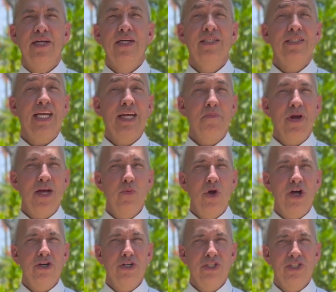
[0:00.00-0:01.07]
St.
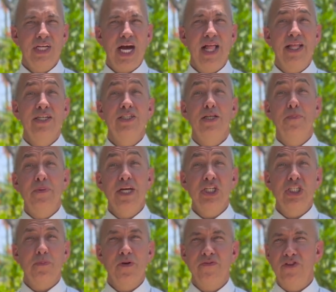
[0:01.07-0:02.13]
Manuel Gonzalez, the
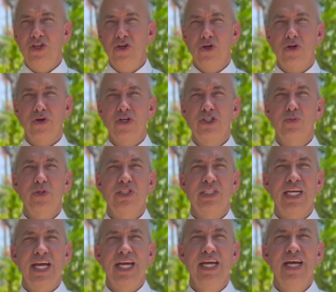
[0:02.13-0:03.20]
bishop of the Eucharist, would
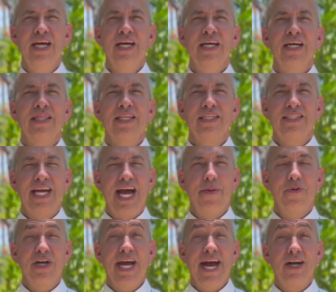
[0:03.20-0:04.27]
say, The
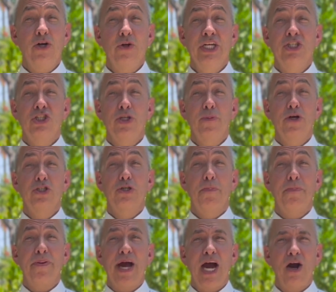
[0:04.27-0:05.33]
tabernacle is the most
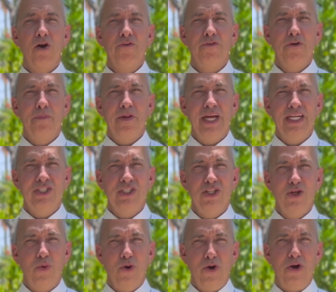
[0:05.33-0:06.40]
powerful place in
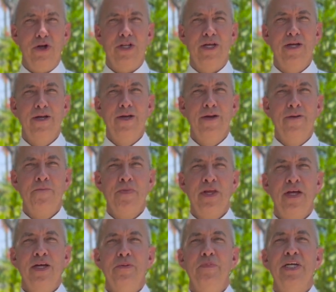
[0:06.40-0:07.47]
the world
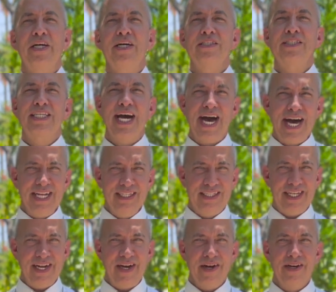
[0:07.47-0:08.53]
because God is
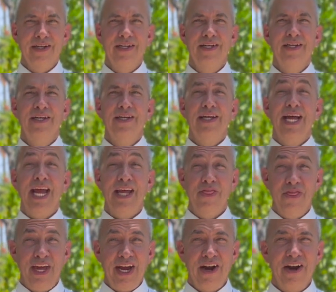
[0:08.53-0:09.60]
there,
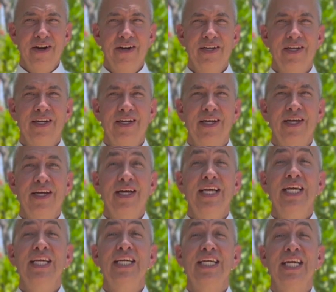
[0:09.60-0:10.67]
and there
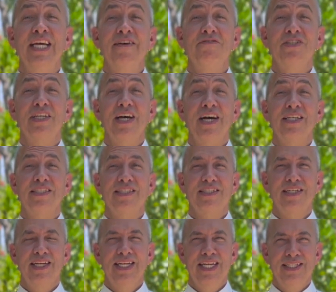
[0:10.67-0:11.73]
he gives us
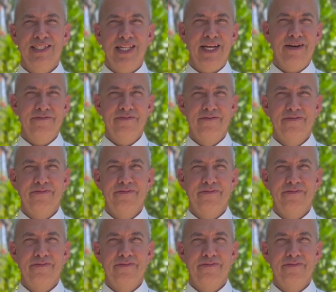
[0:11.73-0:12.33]
his love.